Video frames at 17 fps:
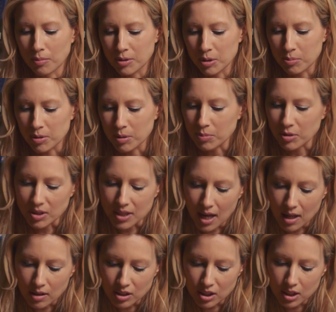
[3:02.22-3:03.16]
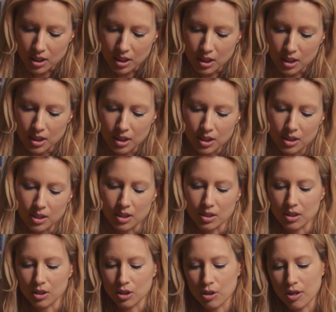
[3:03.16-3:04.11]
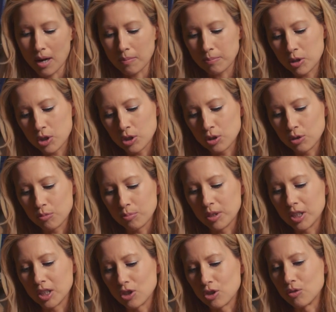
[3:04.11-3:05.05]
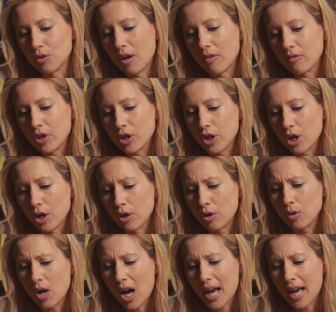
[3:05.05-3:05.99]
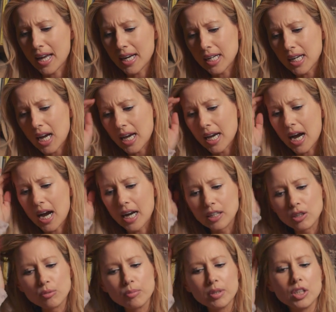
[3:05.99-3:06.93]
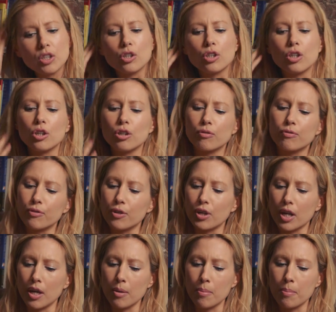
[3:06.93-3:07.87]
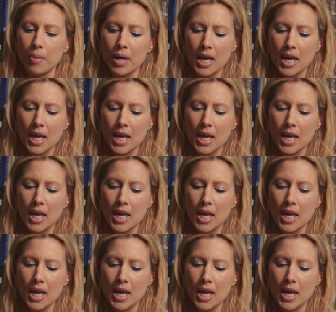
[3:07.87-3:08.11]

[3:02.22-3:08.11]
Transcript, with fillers: up to people's houses. It's a crapshoot because you never know. I had a guy hire me to cook for him,